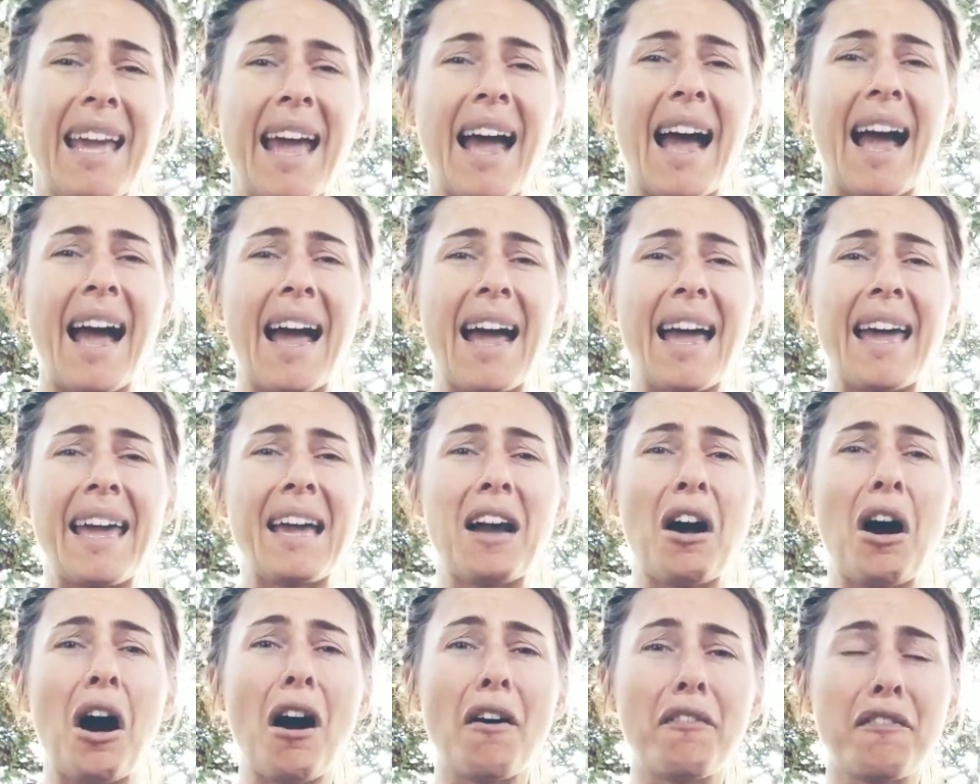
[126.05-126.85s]
I
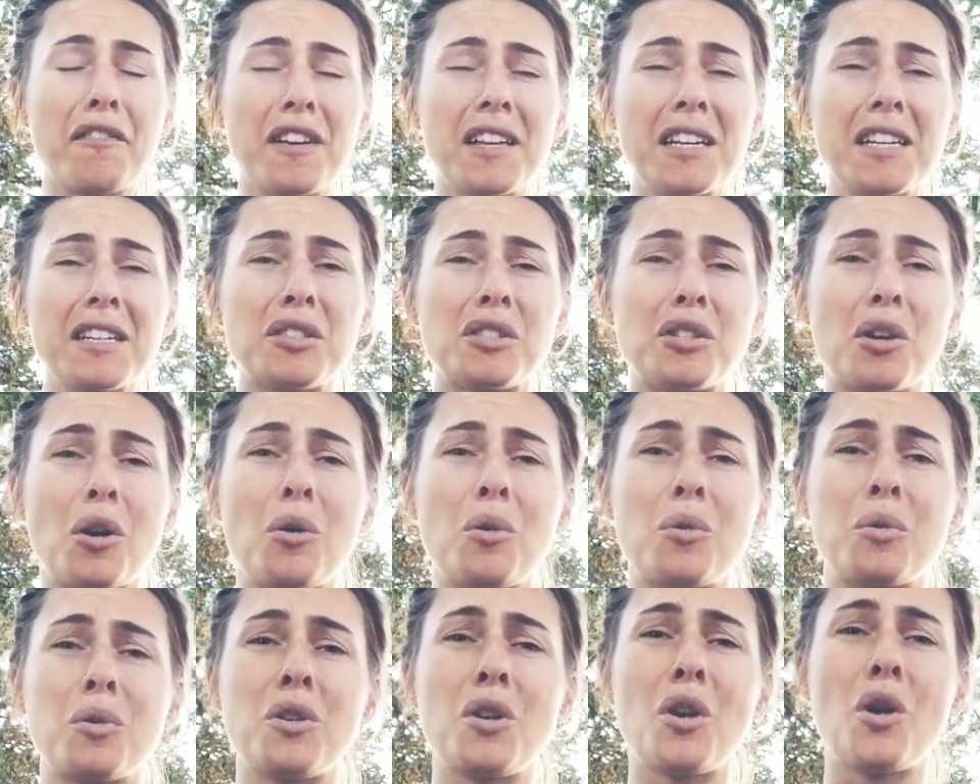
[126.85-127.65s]
often
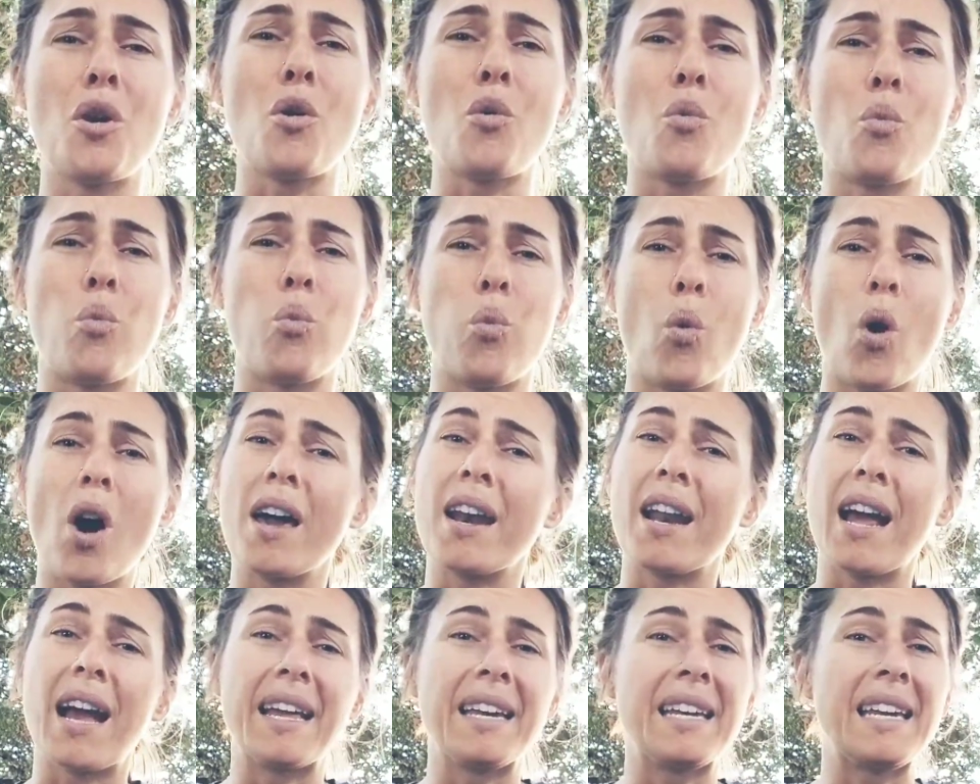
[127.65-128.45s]
don't know
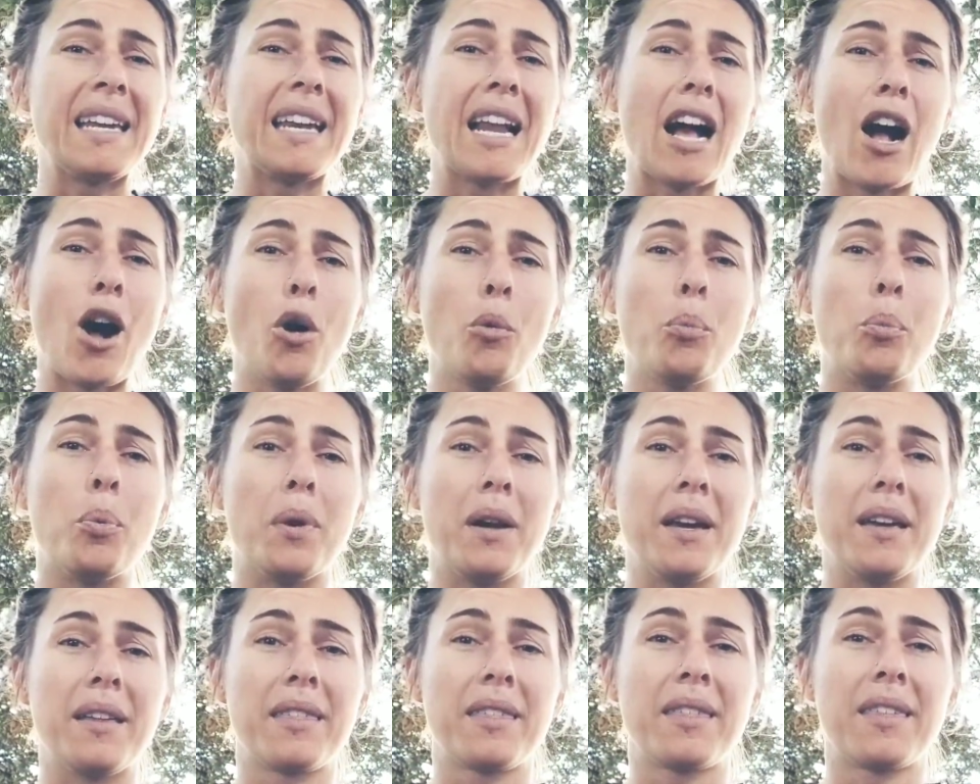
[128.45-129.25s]
what I need help
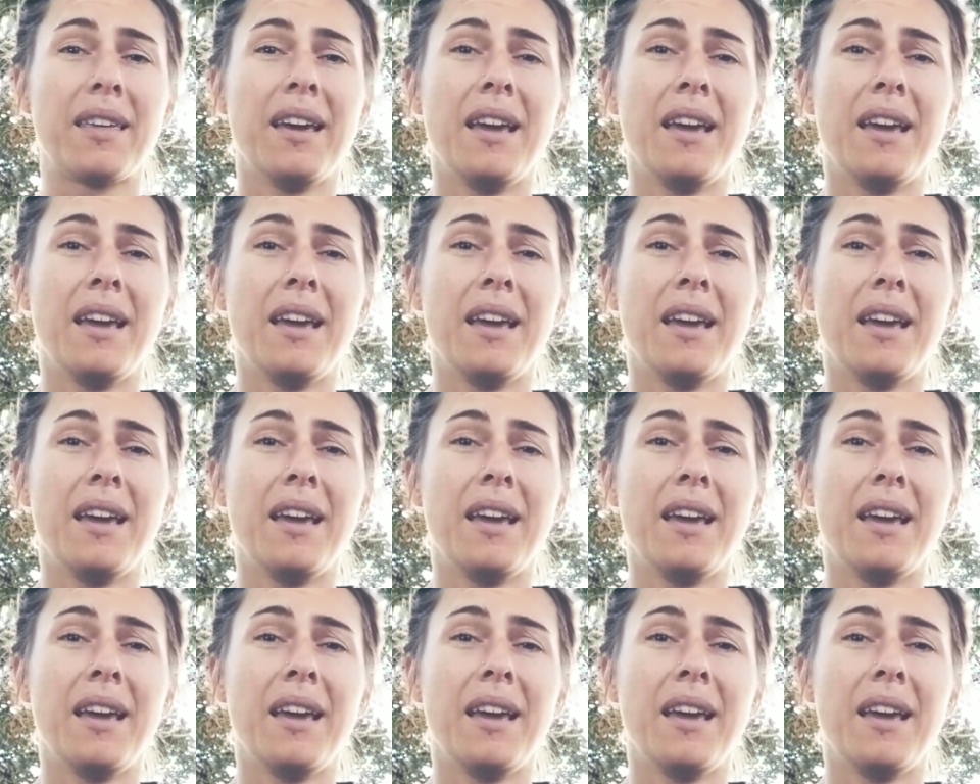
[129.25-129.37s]
with.